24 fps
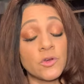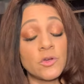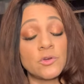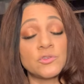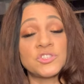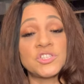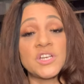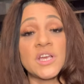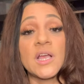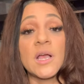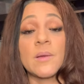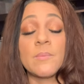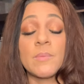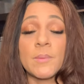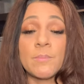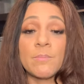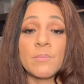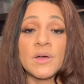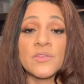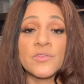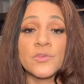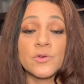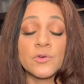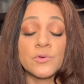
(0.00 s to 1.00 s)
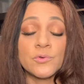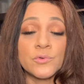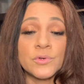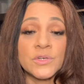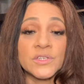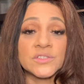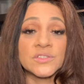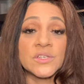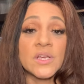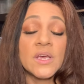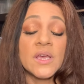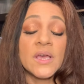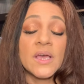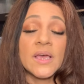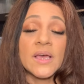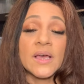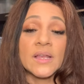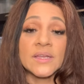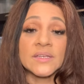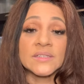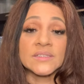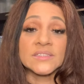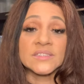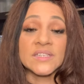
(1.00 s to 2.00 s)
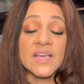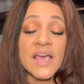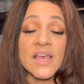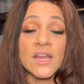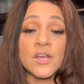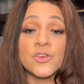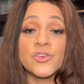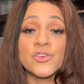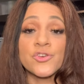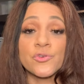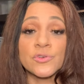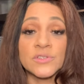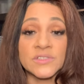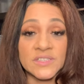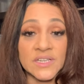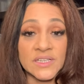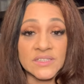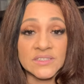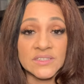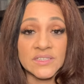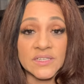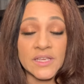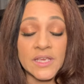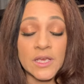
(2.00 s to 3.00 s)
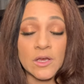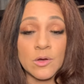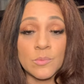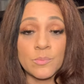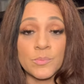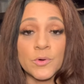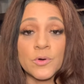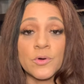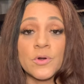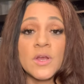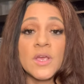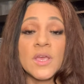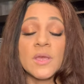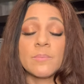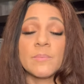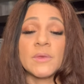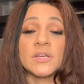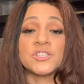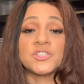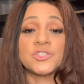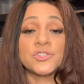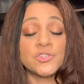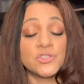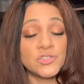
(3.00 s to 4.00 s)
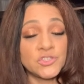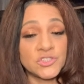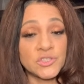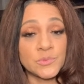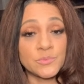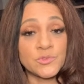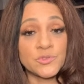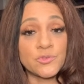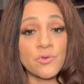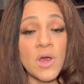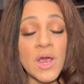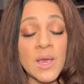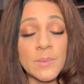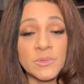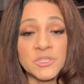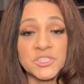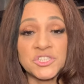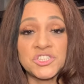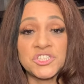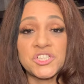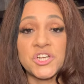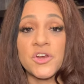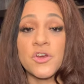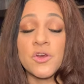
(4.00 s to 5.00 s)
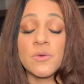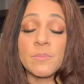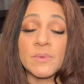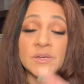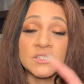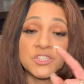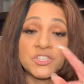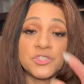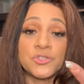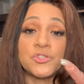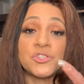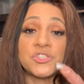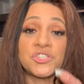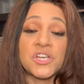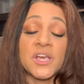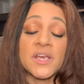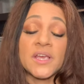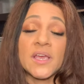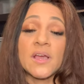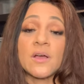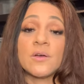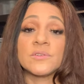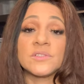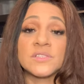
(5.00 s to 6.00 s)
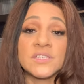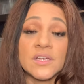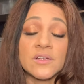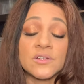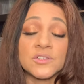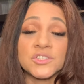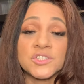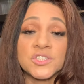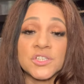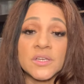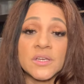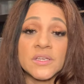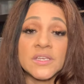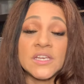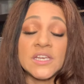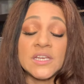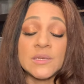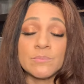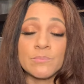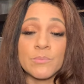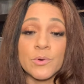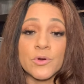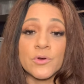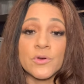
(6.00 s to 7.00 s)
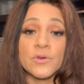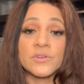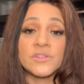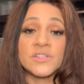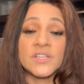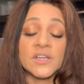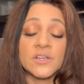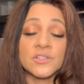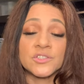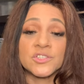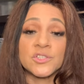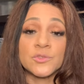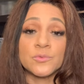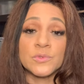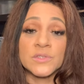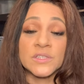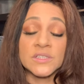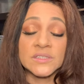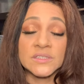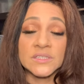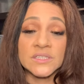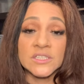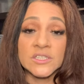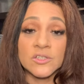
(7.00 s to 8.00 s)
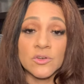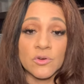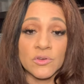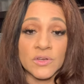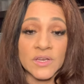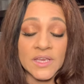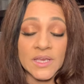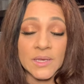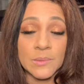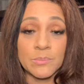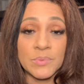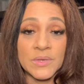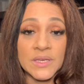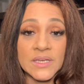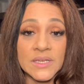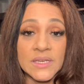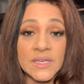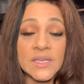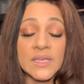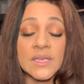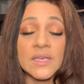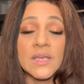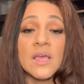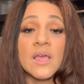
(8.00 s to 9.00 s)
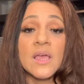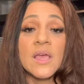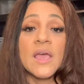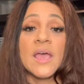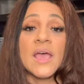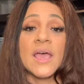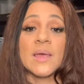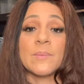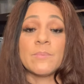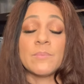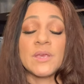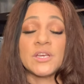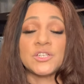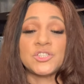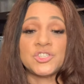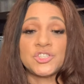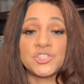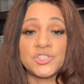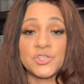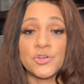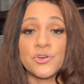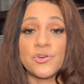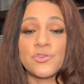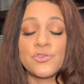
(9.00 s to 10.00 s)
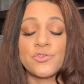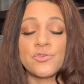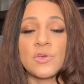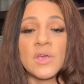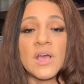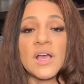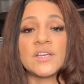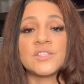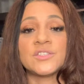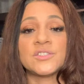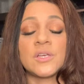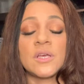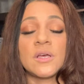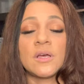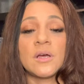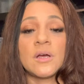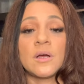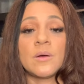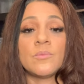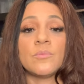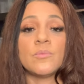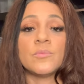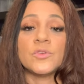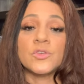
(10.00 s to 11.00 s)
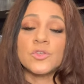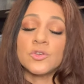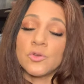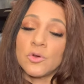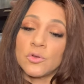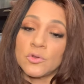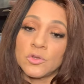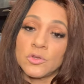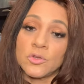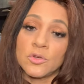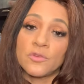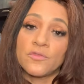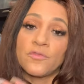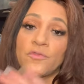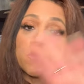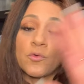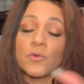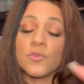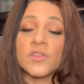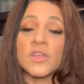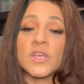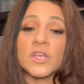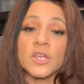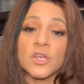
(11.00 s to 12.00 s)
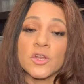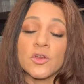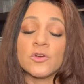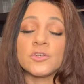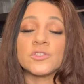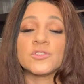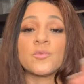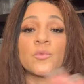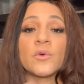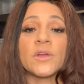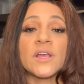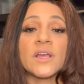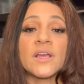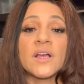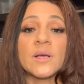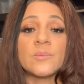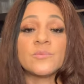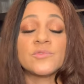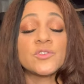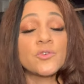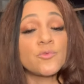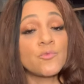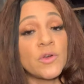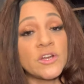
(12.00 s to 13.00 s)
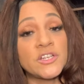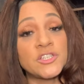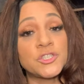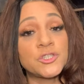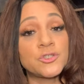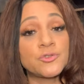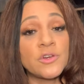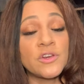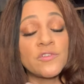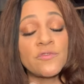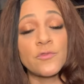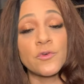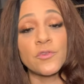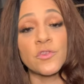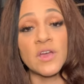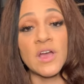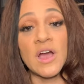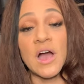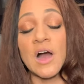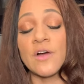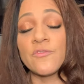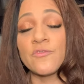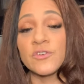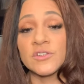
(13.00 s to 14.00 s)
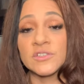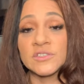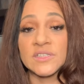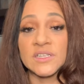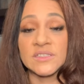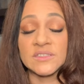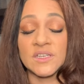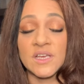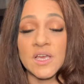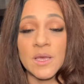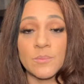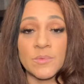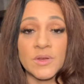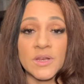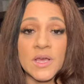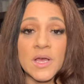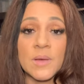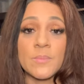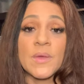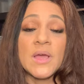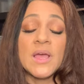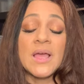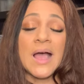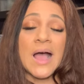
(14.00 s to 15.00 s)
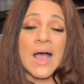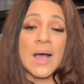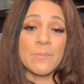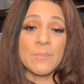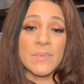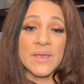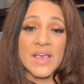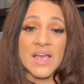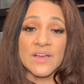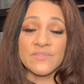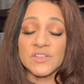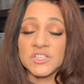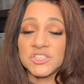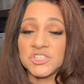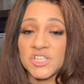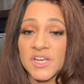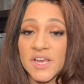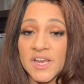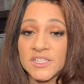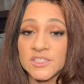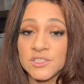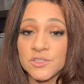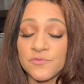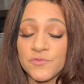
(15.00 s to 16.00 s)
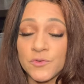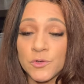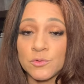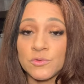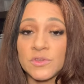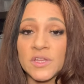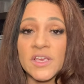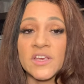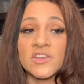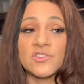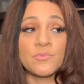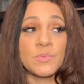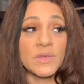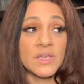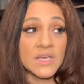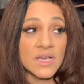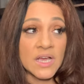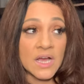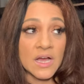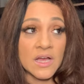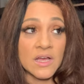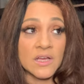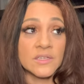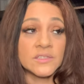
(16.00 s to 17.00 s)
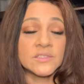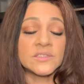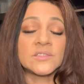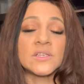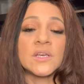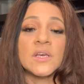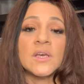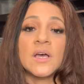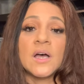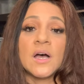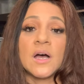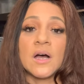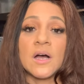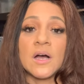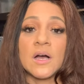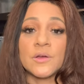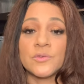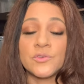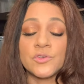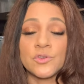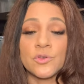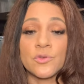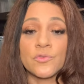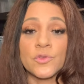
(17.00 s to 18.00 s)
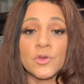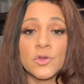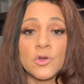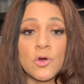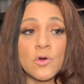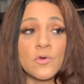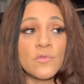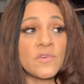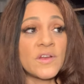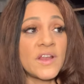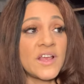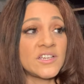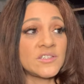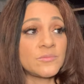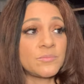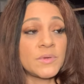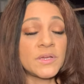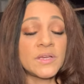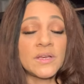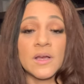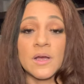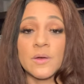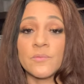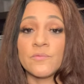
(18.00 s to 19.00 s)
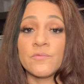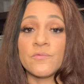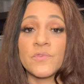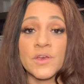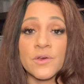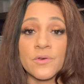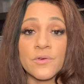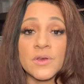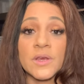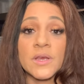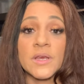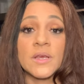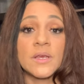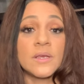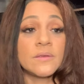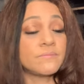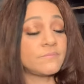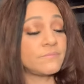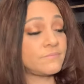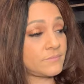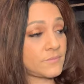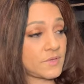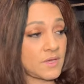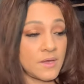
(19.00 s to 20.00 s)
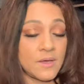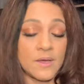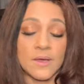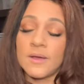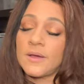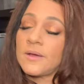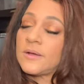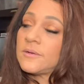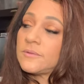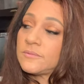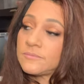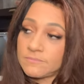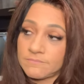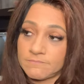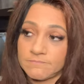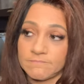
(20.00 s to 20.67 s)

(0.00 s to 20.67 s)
Go check out my mother, who is Helen Sadler, your destiny helper. Make sure you subscribe and share. Make sure you check out Telsha Edenberg, Telsha with a T on NPD, and make sure you guys, um, you know, look for the alerts when it comes to registering for the conference that's coming up. I may have to change a few things because, uh, you know, the COVID has become very uh,